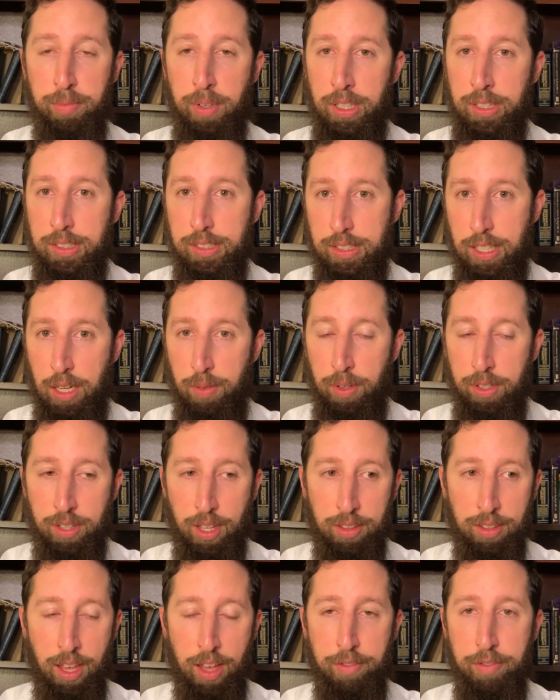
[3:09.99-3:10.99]
But instead, we
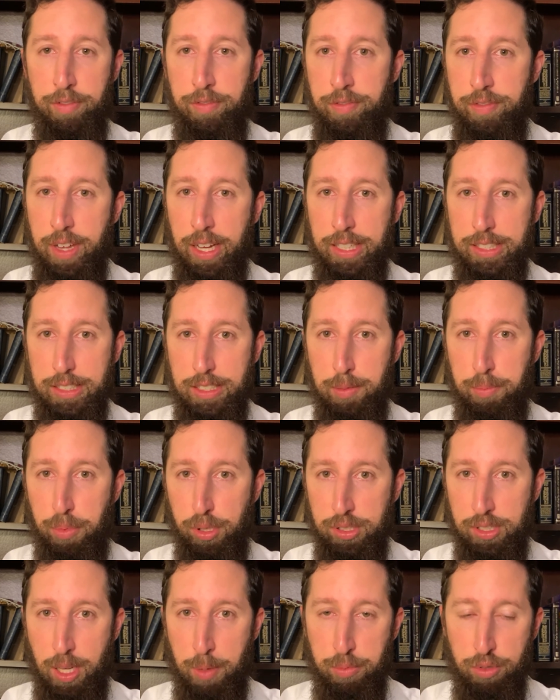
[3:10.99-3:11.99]
tend to have fixed
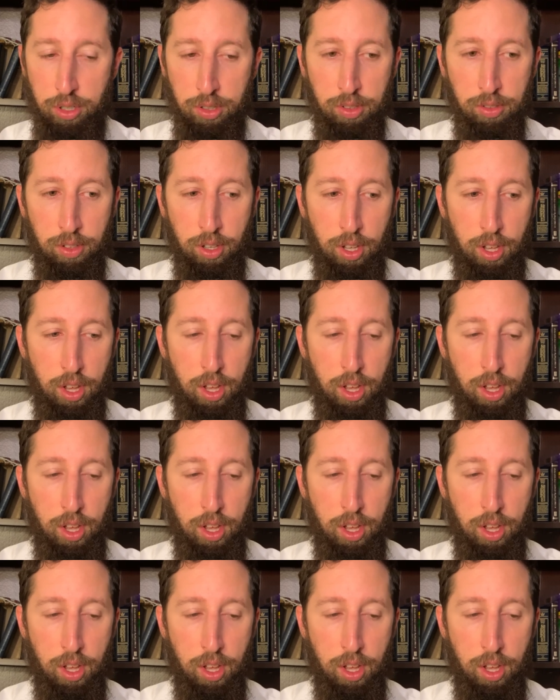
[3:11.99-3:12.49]
perceptions